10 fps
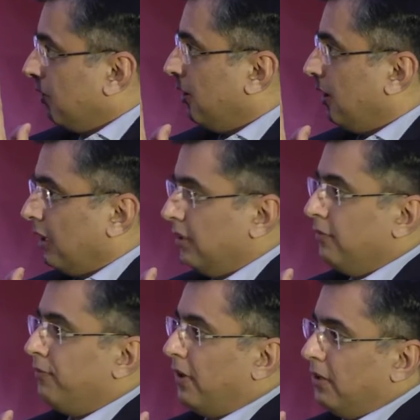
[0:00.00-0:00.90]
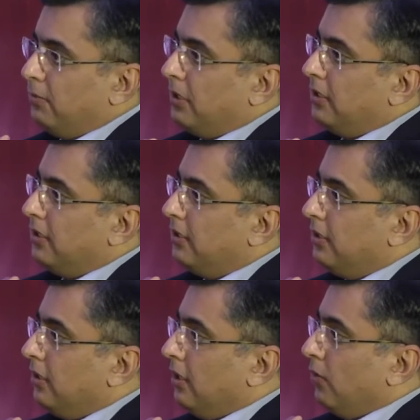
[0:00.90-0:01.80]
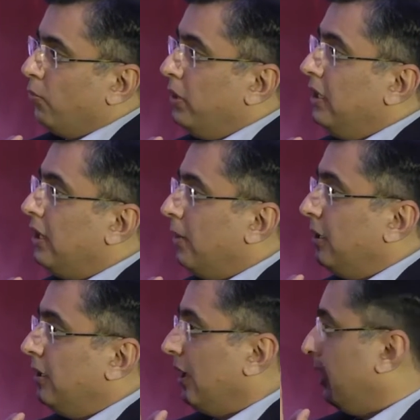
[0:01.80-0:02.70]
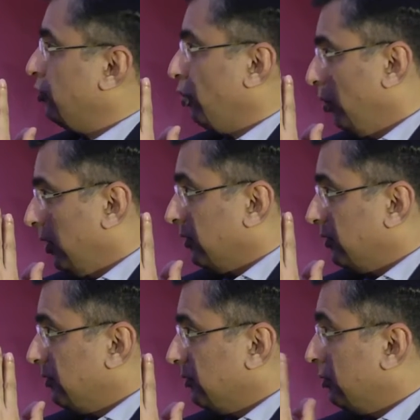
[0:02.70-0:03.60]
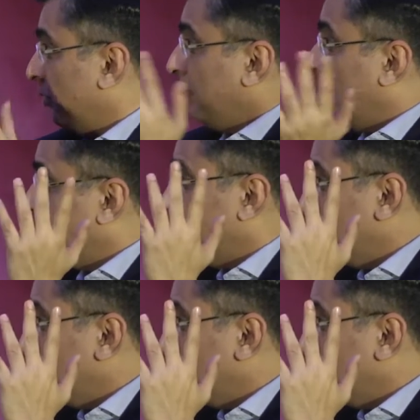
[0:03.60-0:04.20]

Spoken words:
Right? I think fundamentally we come in as owners. So if that is